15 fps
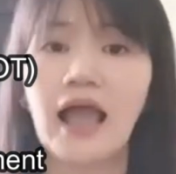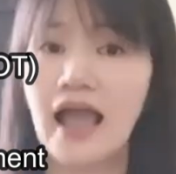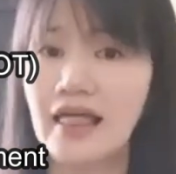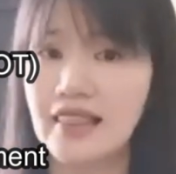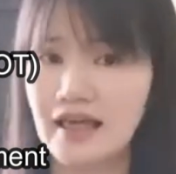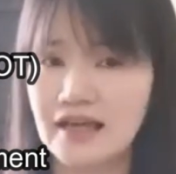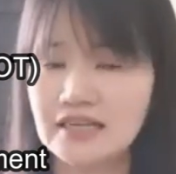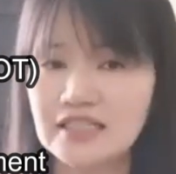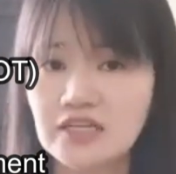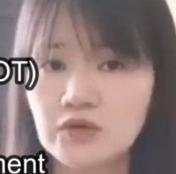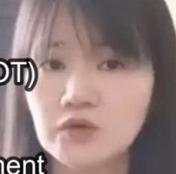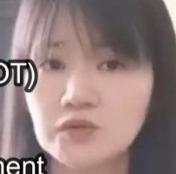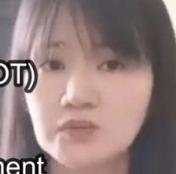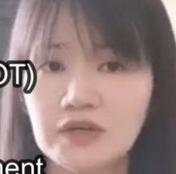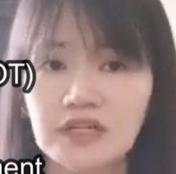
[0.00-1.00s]
And lastly
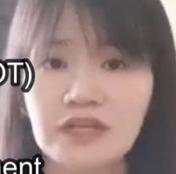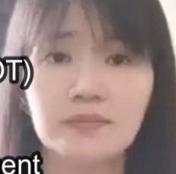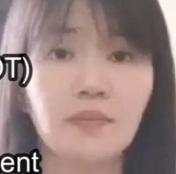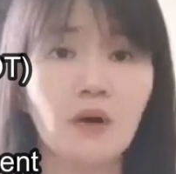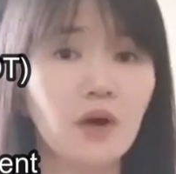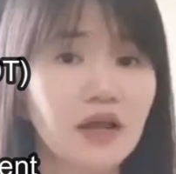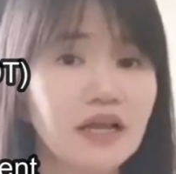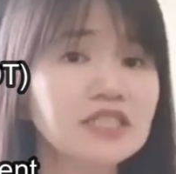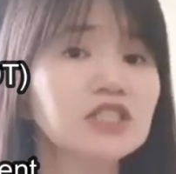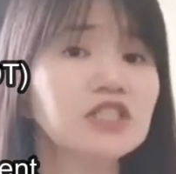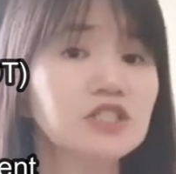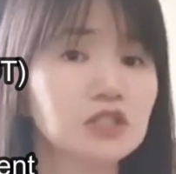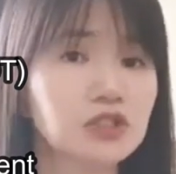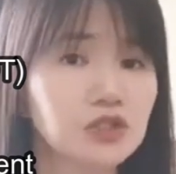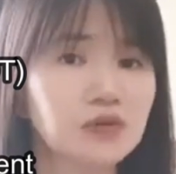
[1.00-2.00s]
would be the mortgage
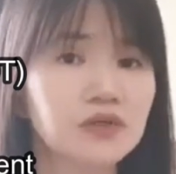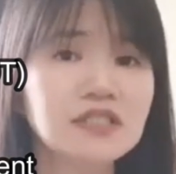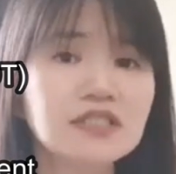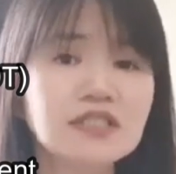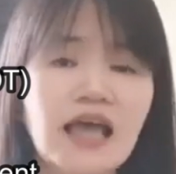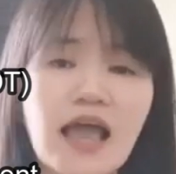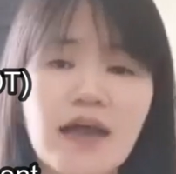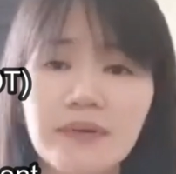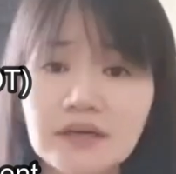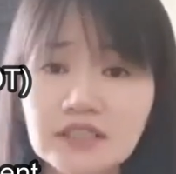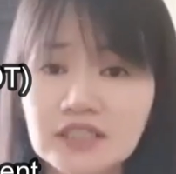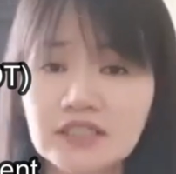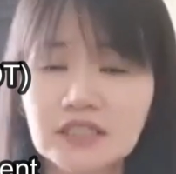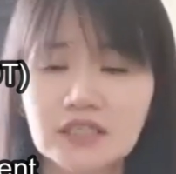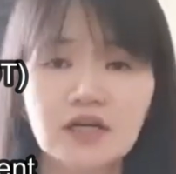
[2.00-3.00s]
insurance, M R
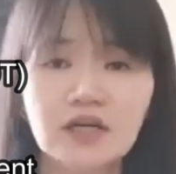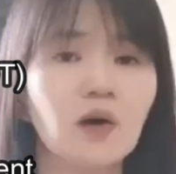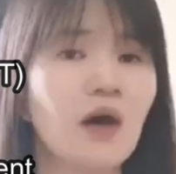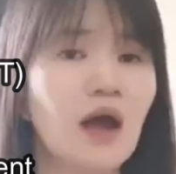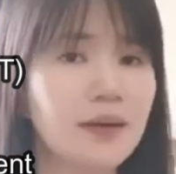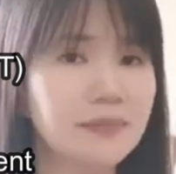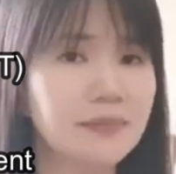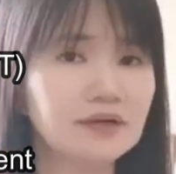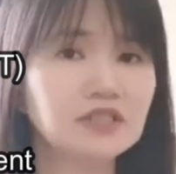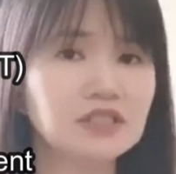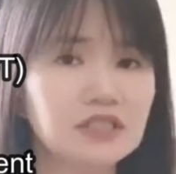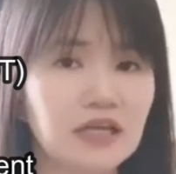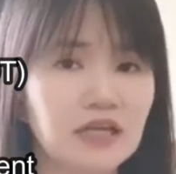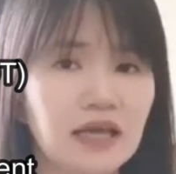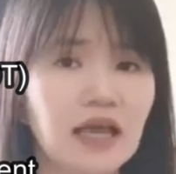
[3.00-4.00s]
T A or M L
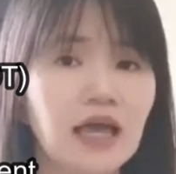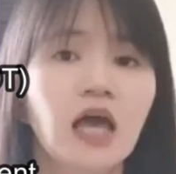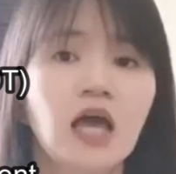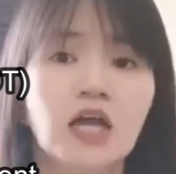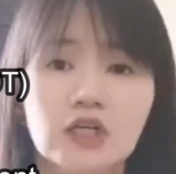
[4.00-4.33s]
T A.